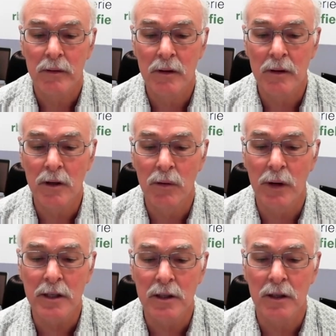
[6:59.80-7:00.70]
good
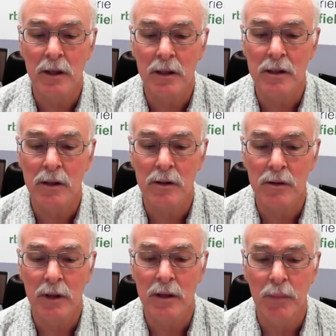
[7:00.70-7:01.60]
question, Hartley. So it's
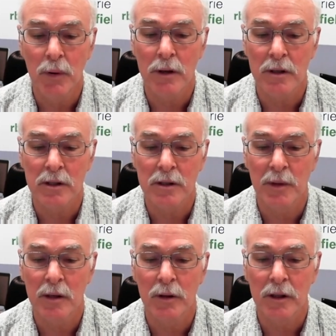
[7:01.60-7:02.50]
really important to be
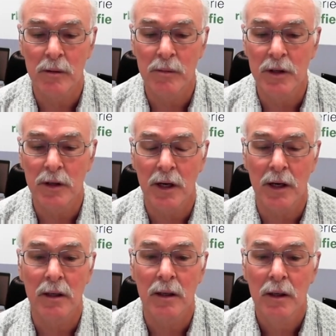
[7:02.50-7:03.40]
able to
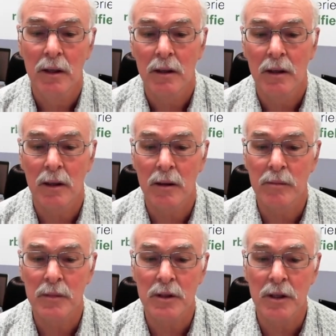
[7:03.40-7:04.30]
communicate.
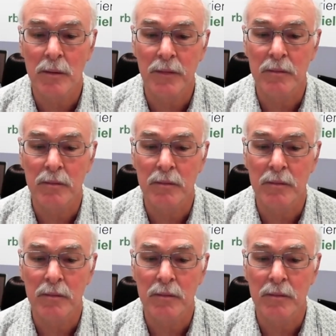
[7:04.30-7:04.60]
Um, some,